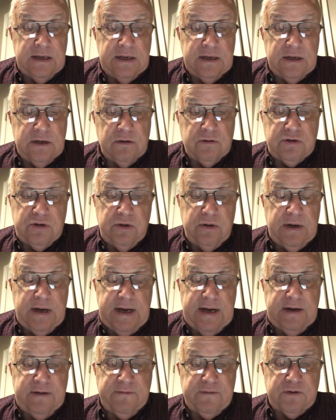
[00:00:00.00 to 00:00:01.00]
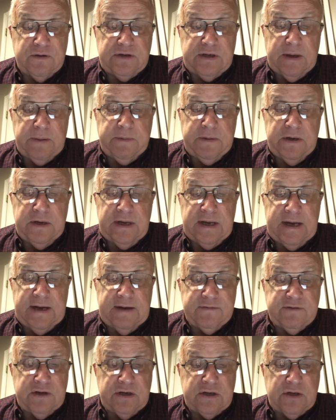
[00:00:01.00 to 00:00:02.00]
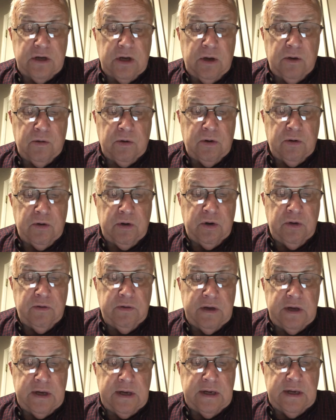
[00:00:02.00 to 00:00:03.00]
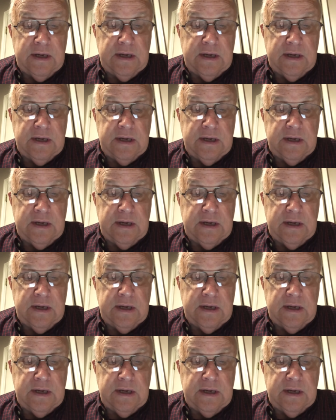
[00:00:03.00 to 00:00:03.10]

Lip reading: Don't you hate for something to have such a hold on you that